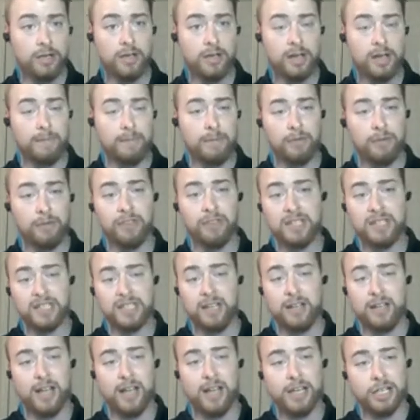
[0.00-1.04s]
about the
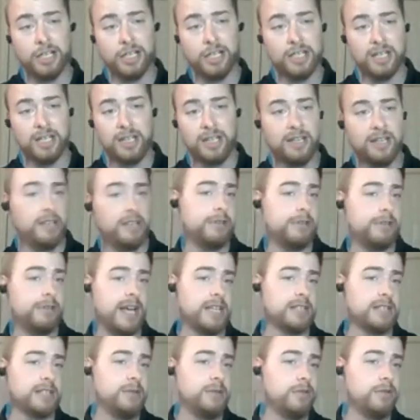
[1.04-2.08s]
sale I just did. And he would
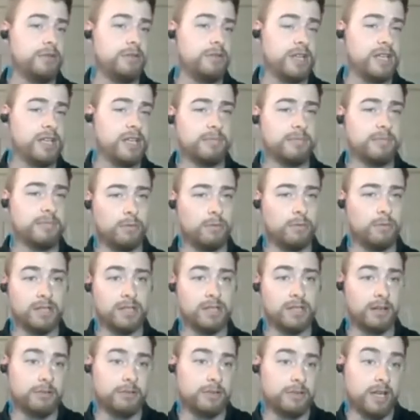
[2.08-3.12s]
ask me who the customer
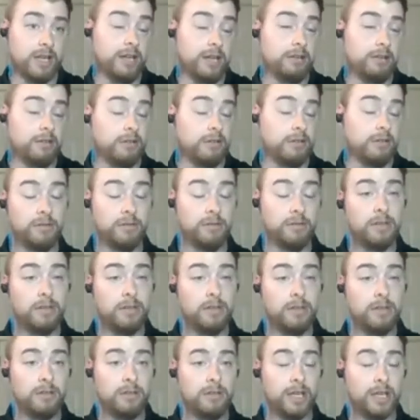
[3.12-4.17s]
was. And I was like, I don't know.
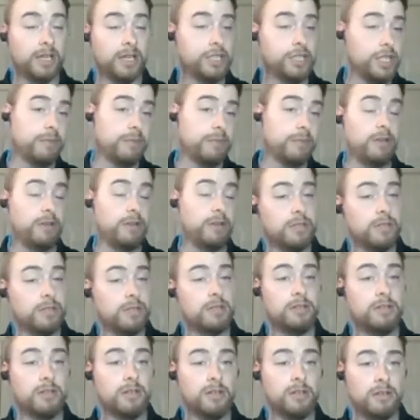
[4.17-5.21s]
I got to check my
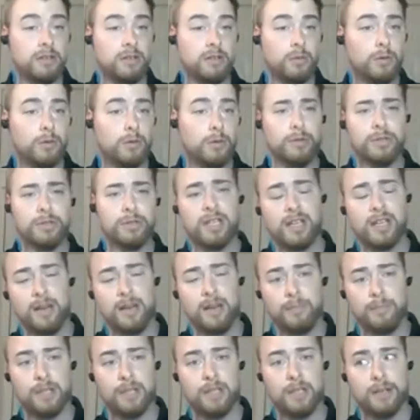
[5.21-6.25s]
notes. Well, who is the
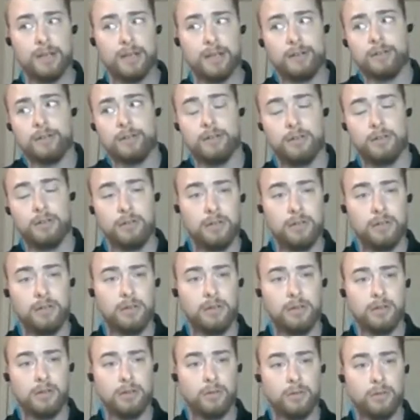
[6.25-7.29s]
company? I don't know.
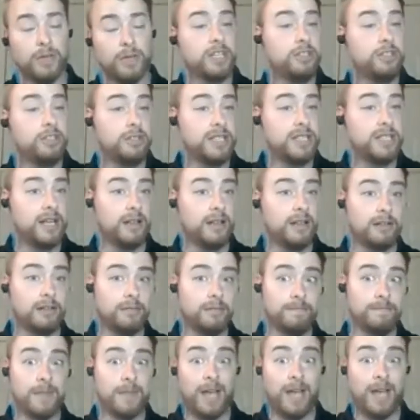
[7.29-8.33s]
What did you sell?
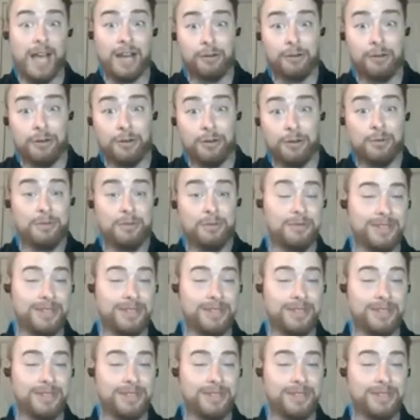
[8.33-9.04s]
I don't know.